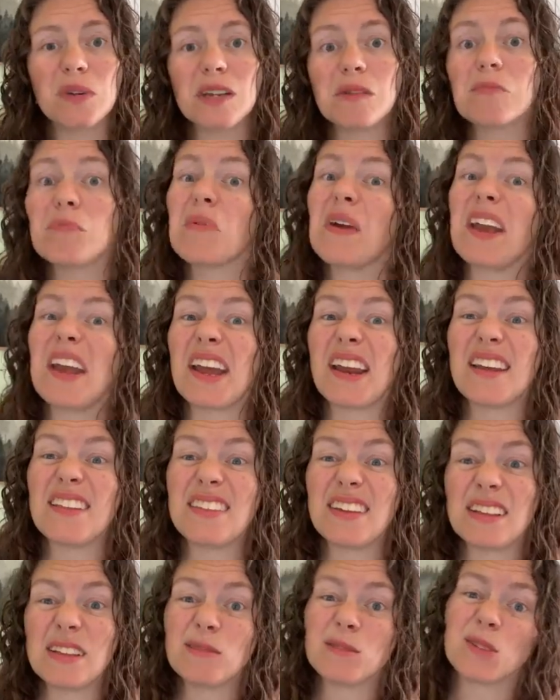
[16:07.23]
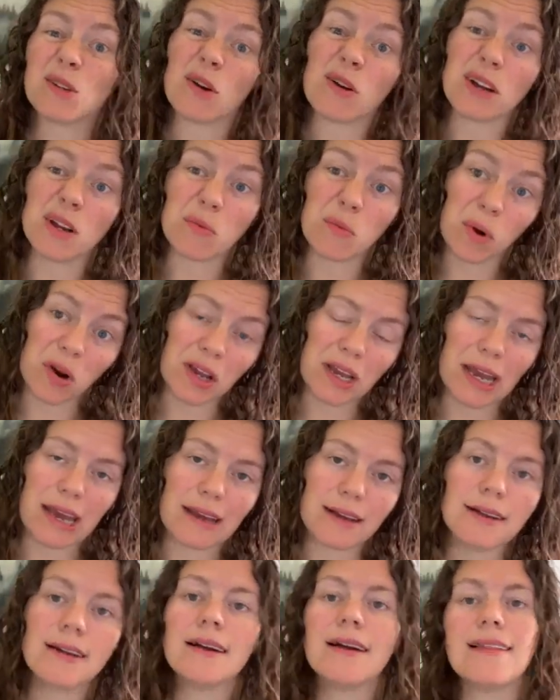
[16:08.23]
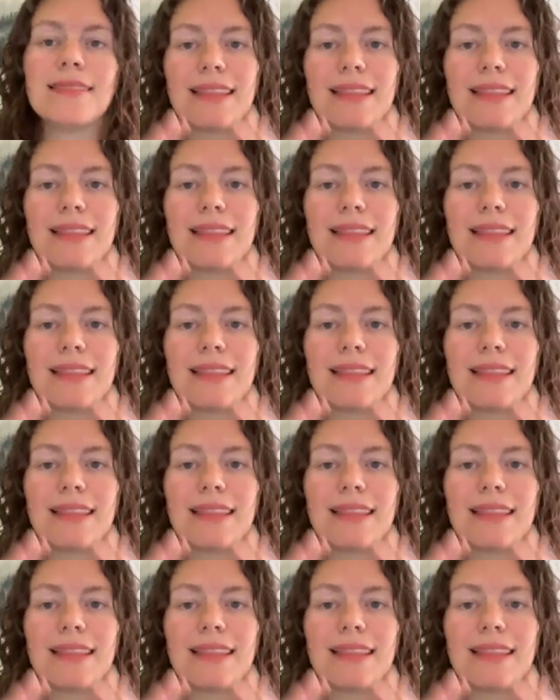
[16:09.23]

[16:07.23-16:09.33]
we didn't break anything that was already working.